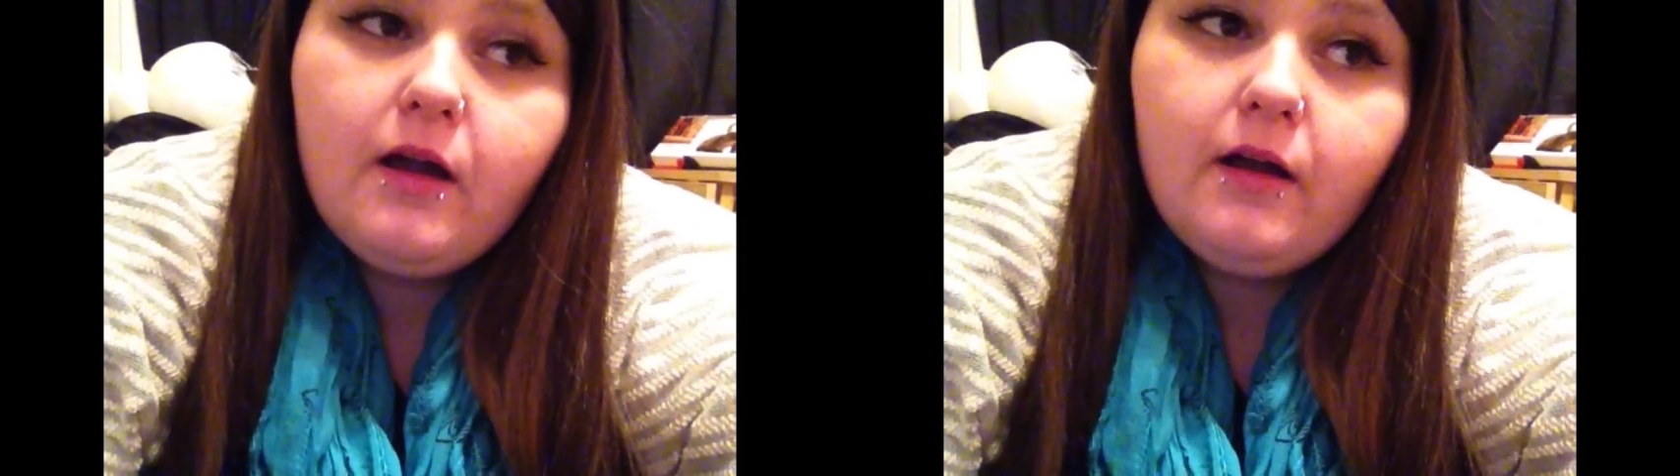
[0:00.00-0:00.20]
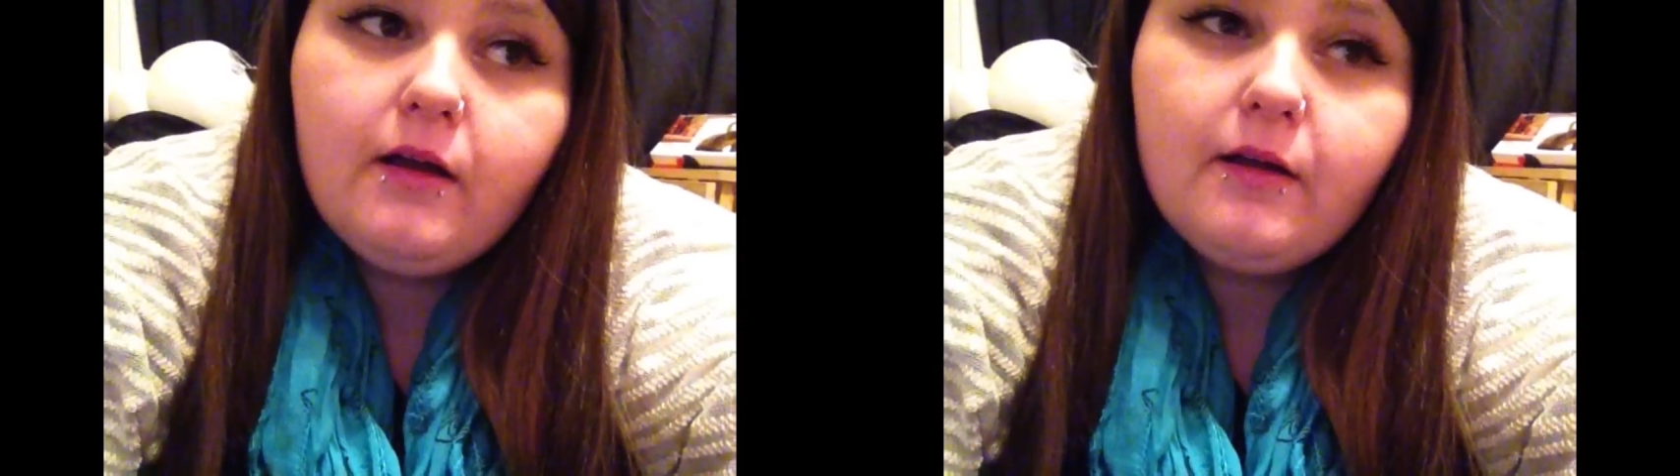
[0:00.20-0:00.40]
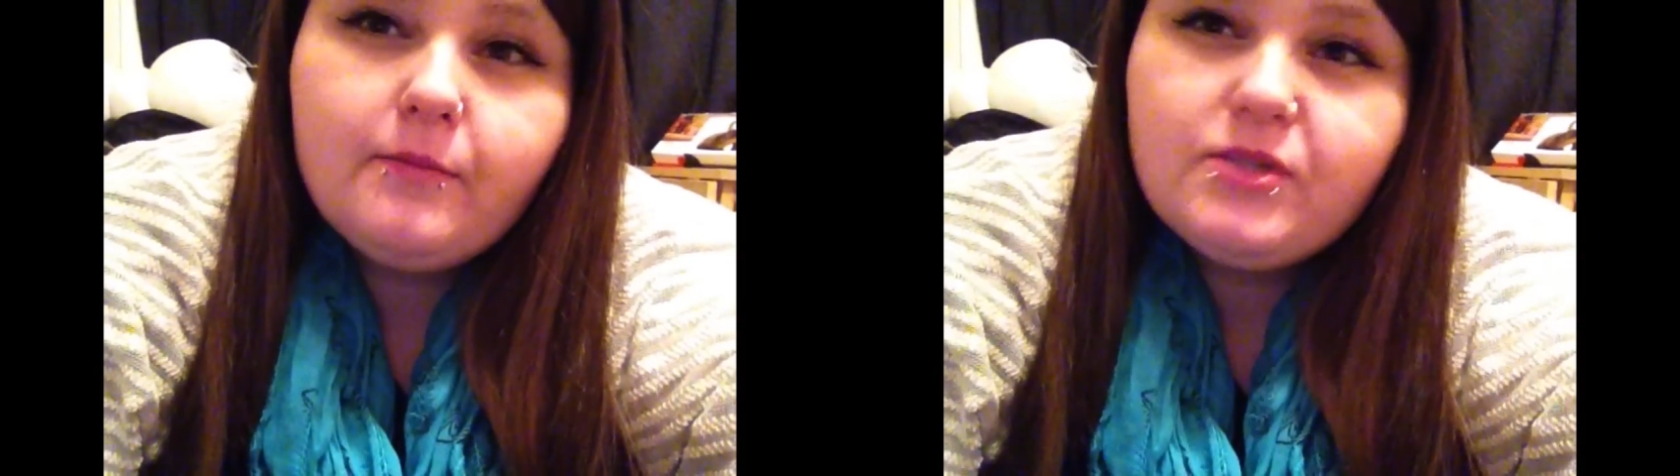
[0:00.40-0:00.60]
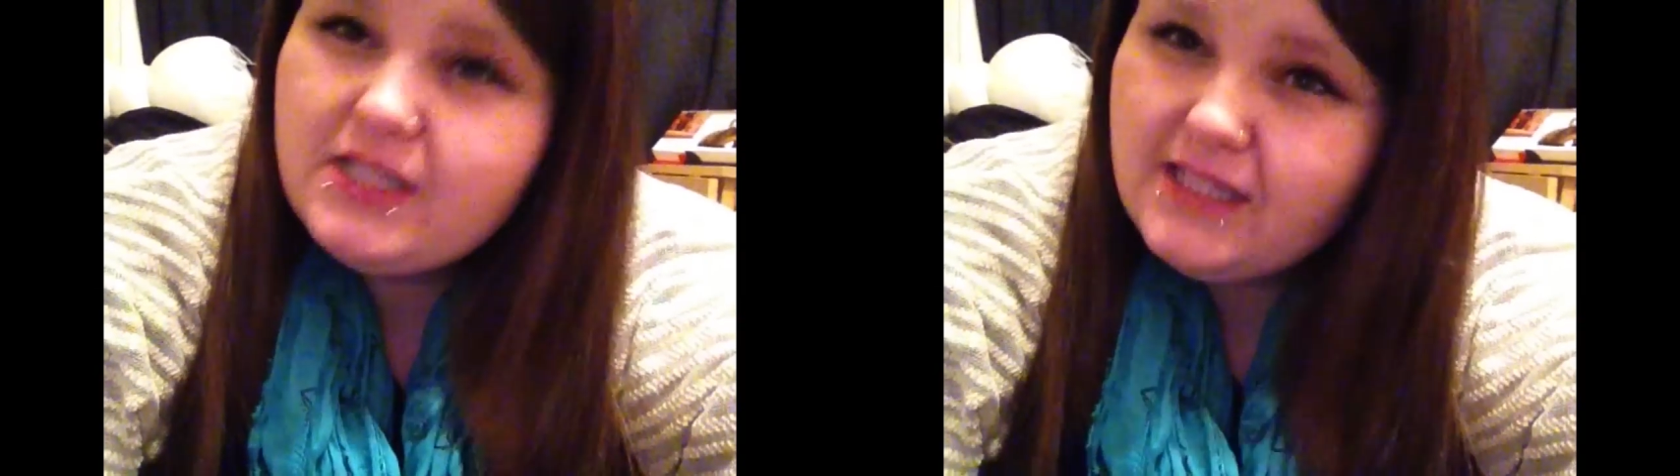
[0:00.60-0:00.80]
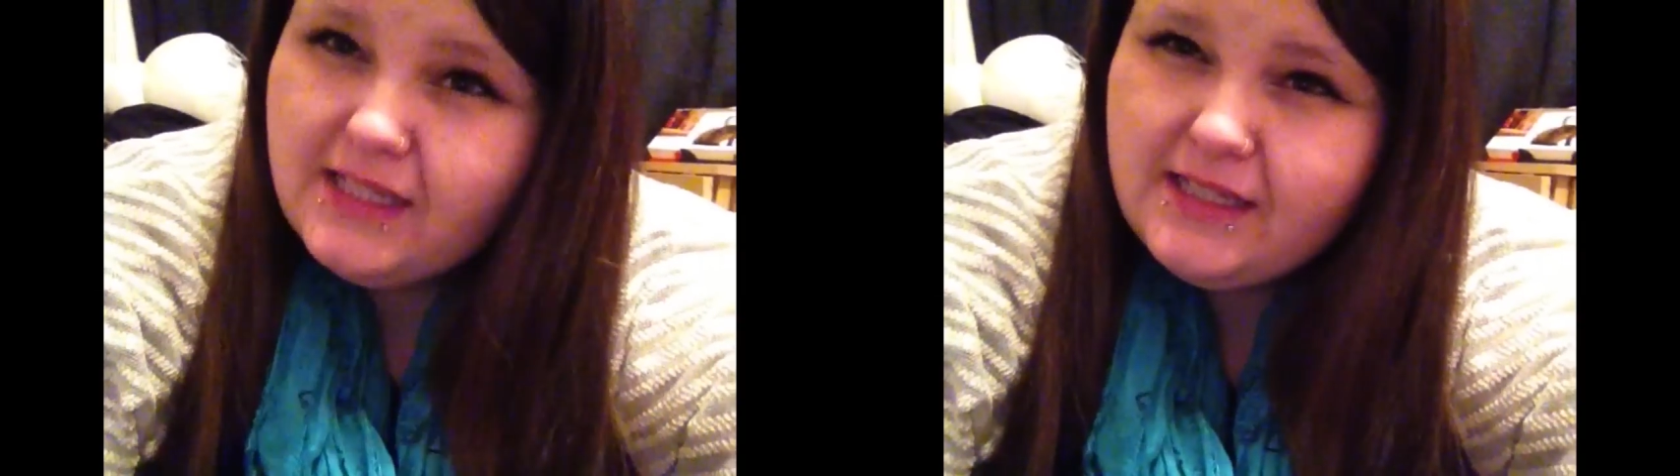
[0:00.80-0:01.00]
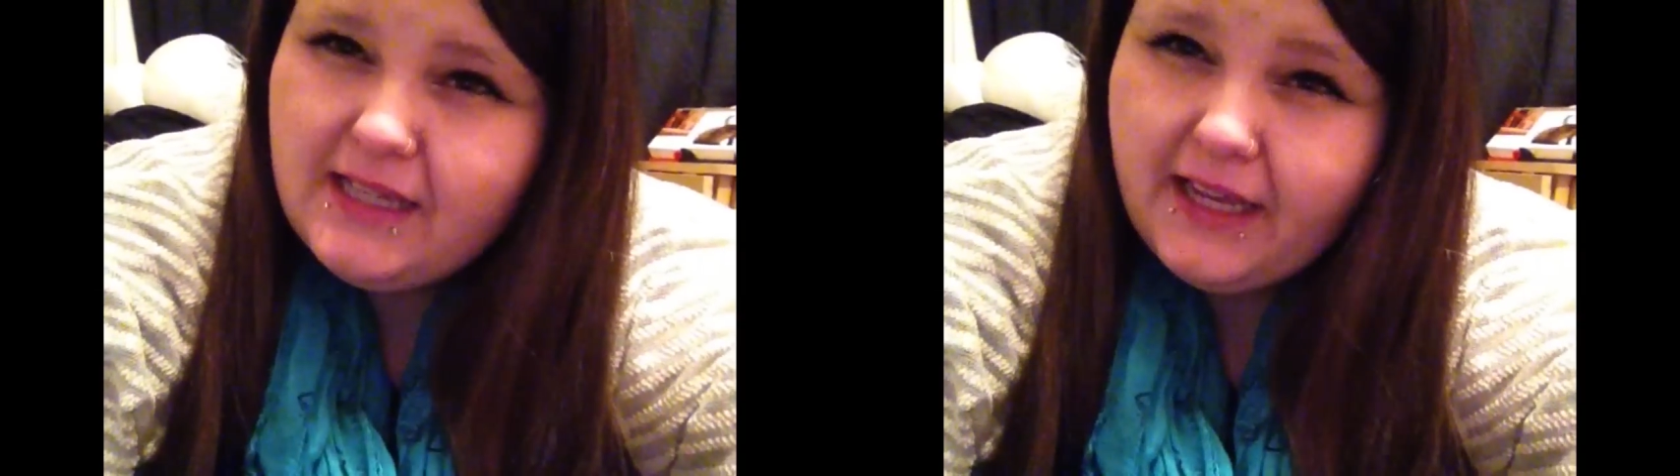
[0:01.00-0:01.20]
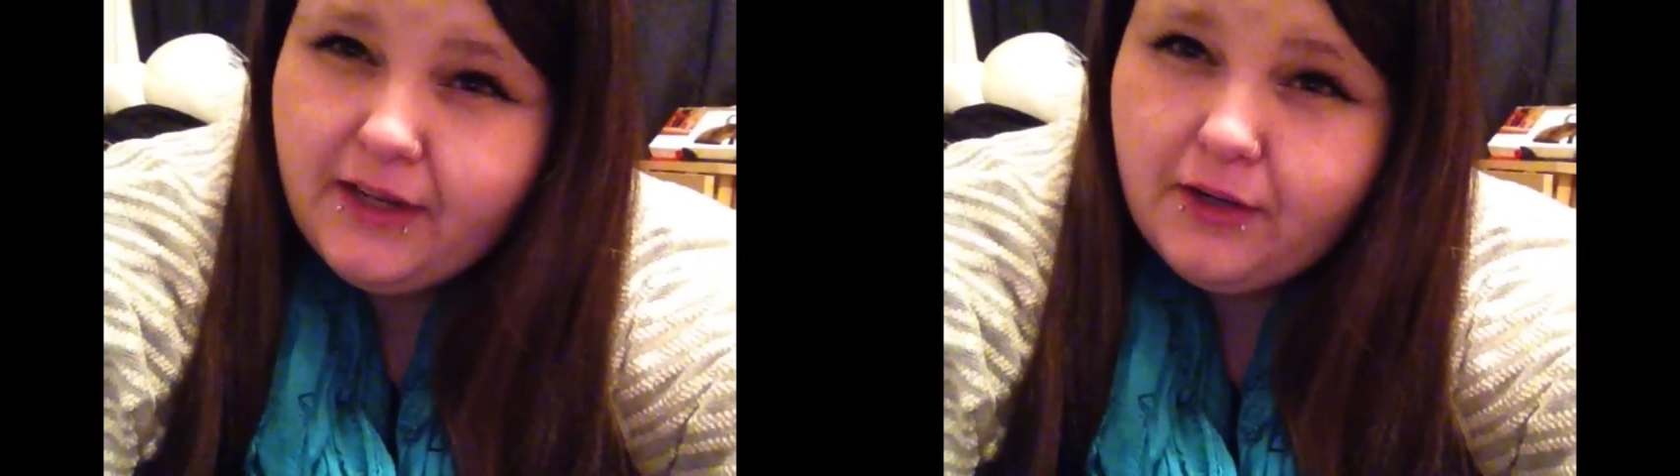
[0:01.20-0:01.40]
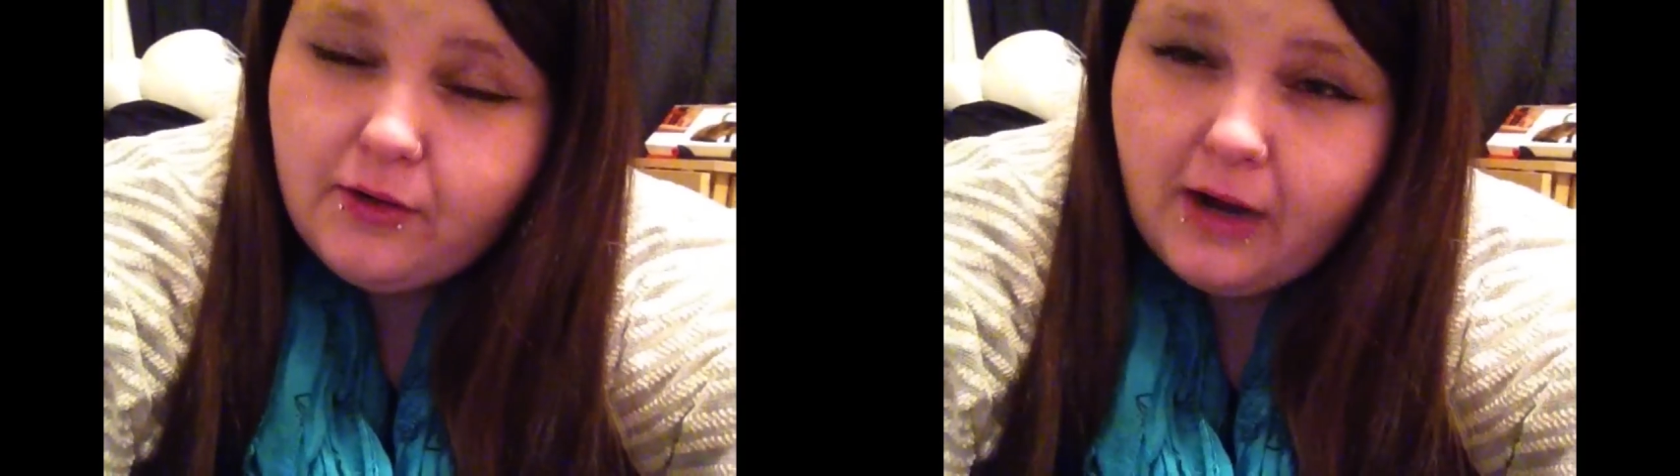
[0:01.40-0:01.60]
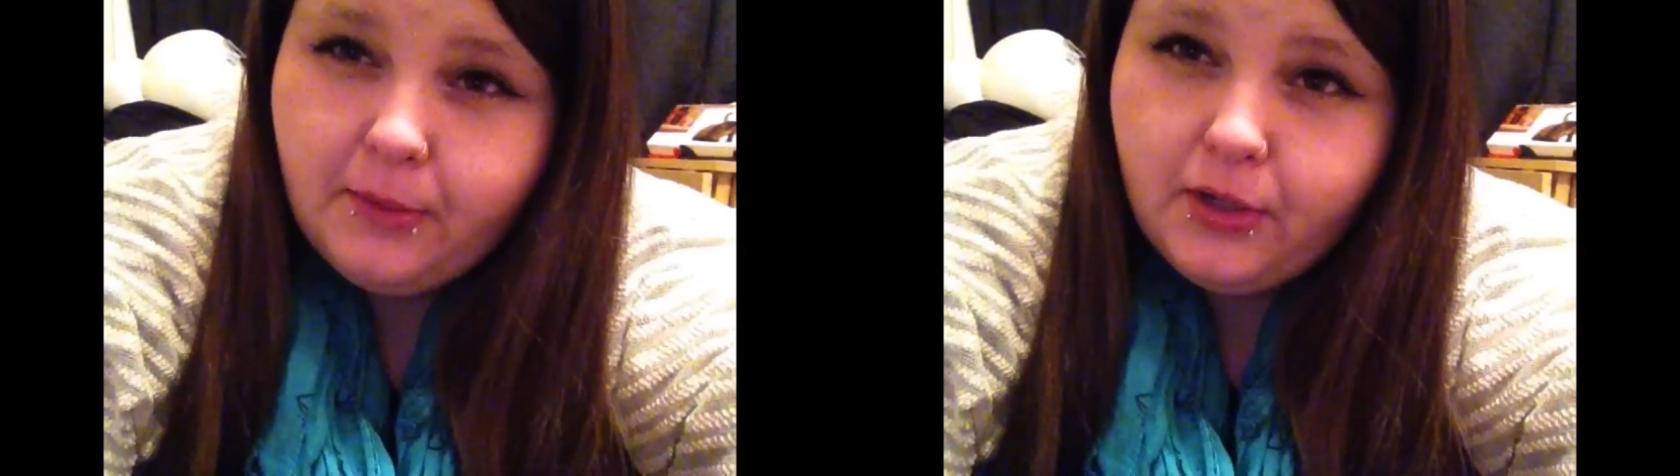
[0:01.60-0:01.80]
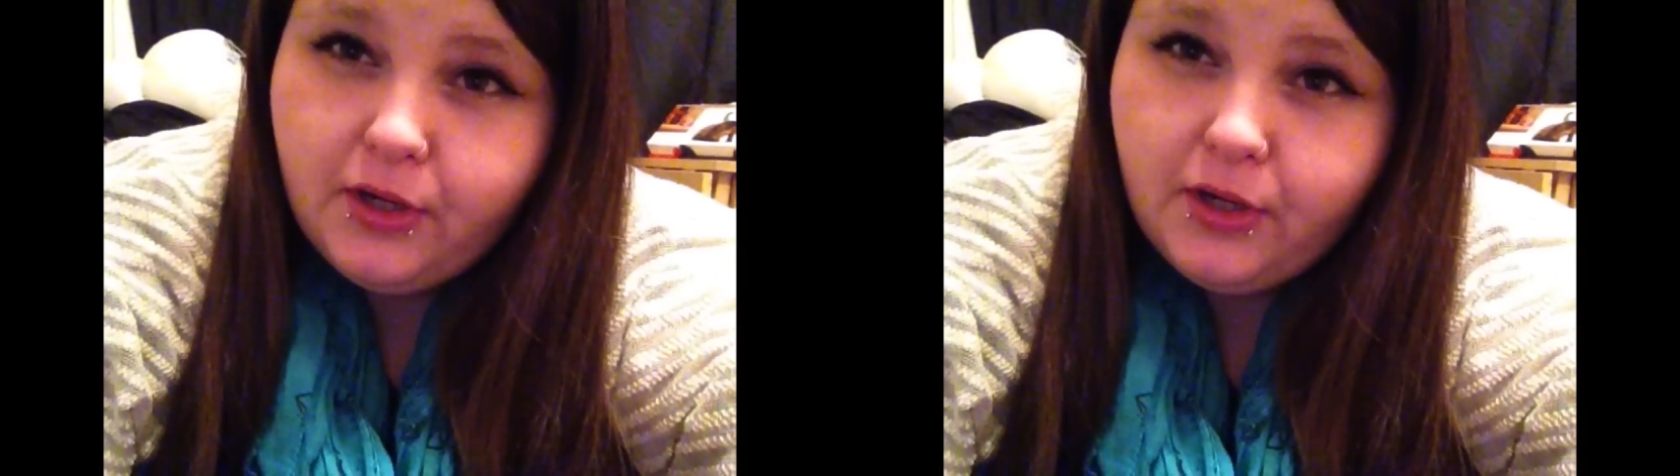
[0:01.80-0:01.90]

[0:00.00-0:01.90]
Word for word: um, just taking her grandma